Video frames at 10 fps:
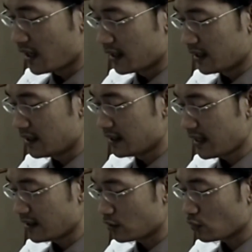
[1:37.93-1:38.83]
In late
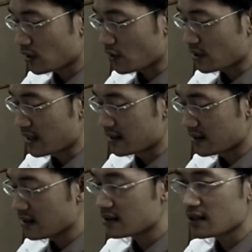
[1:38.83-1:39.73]

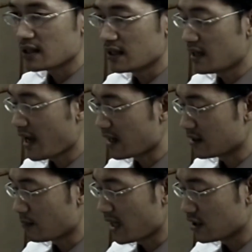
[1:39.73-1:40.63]
2006, he had a
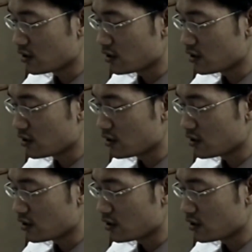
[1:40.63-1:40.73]
major